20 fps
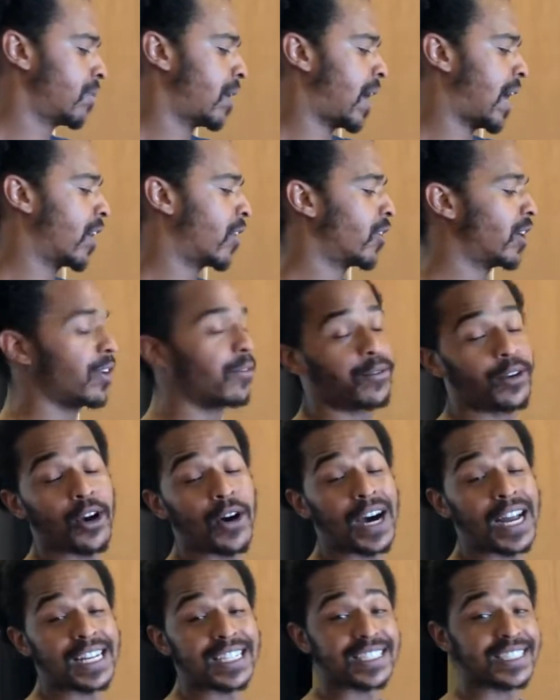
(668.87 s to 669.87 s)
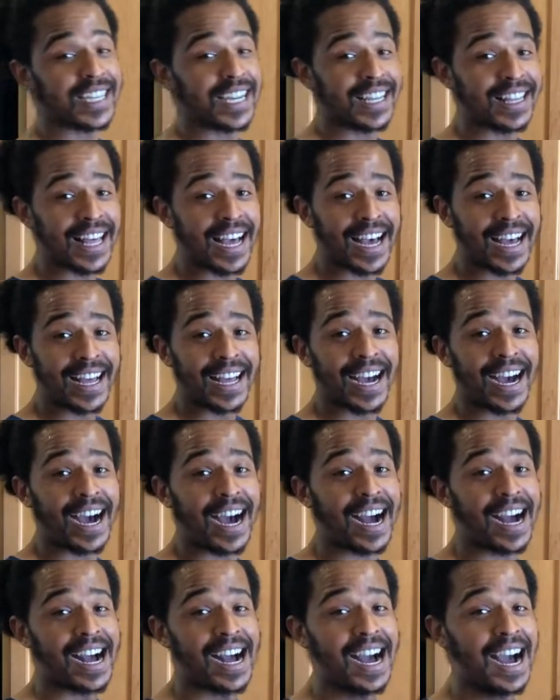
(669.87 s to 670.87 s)
I don't even know how to say that.
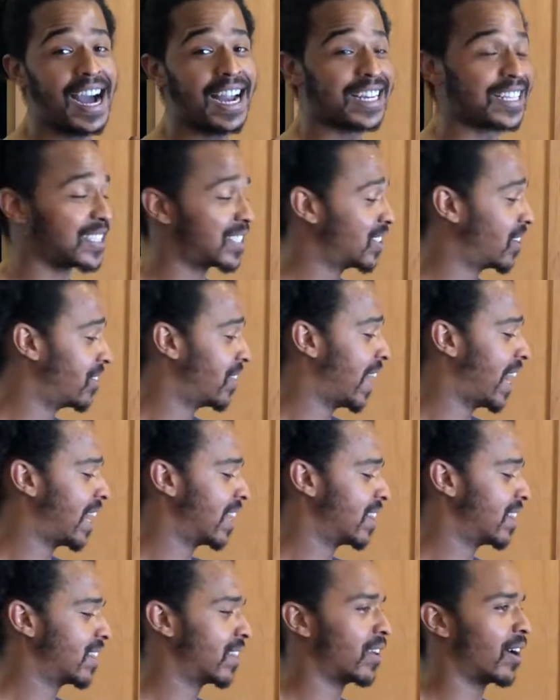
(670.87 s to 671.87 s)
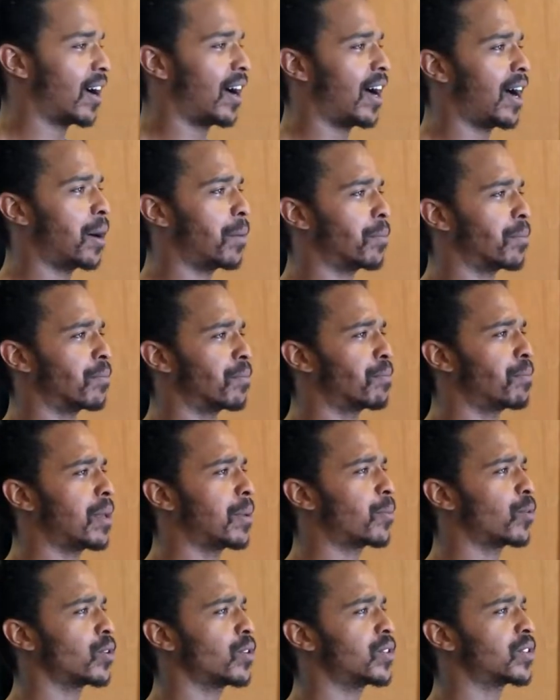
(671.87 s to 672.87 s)
I just know that
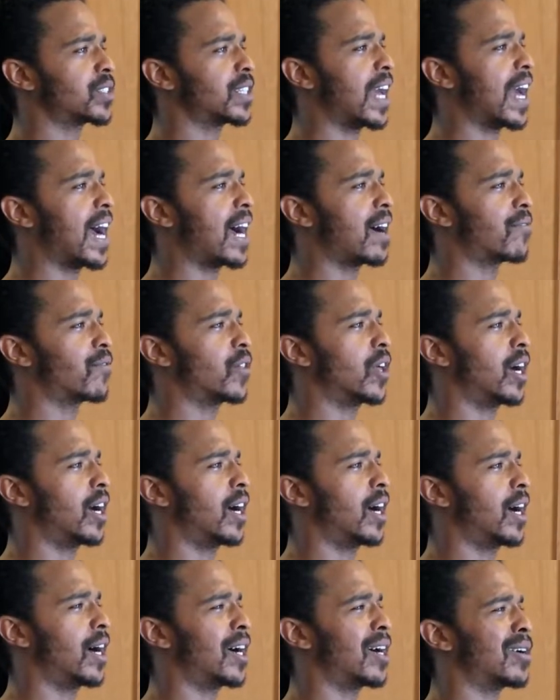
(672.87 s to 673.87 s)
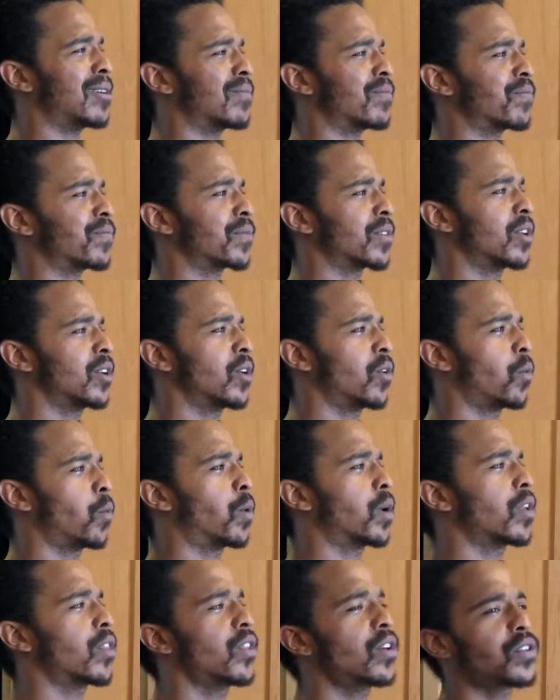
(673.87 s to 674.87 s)
people used to have the,
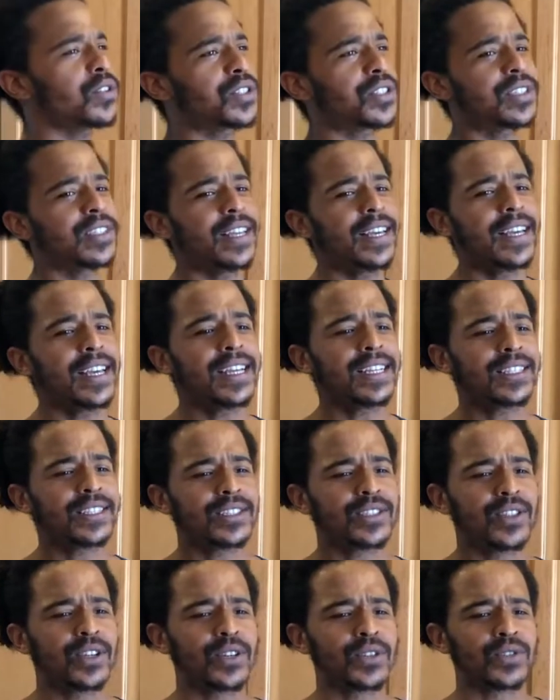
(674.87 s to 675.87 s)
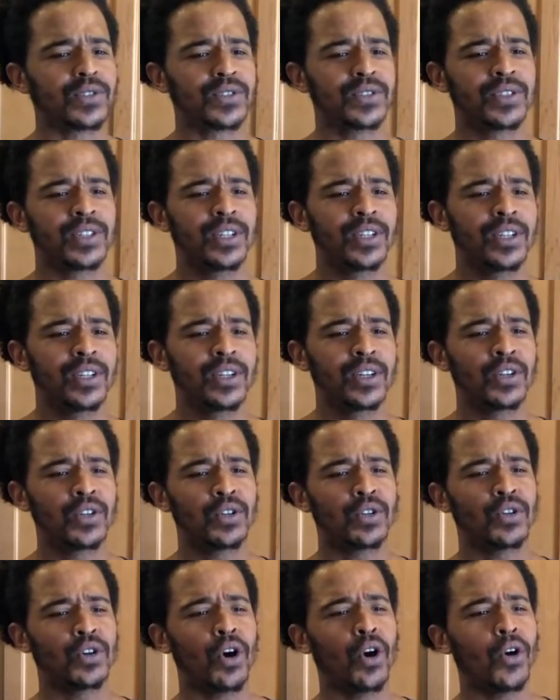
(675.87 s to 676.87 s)
what are those things? Those
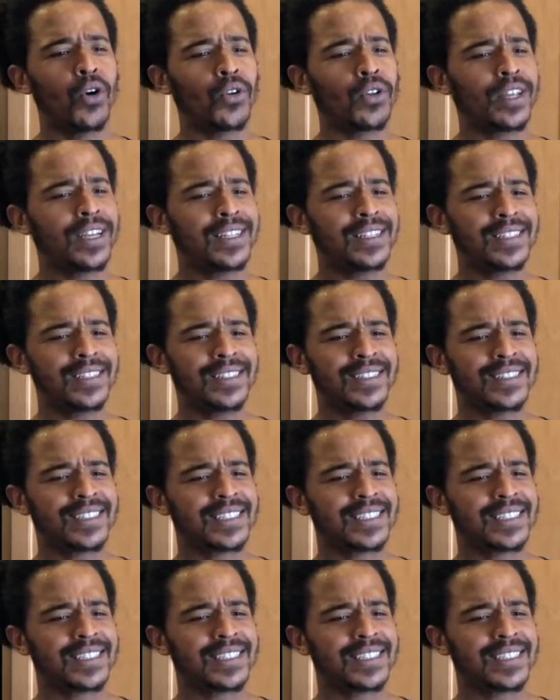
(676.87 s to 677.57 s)
golden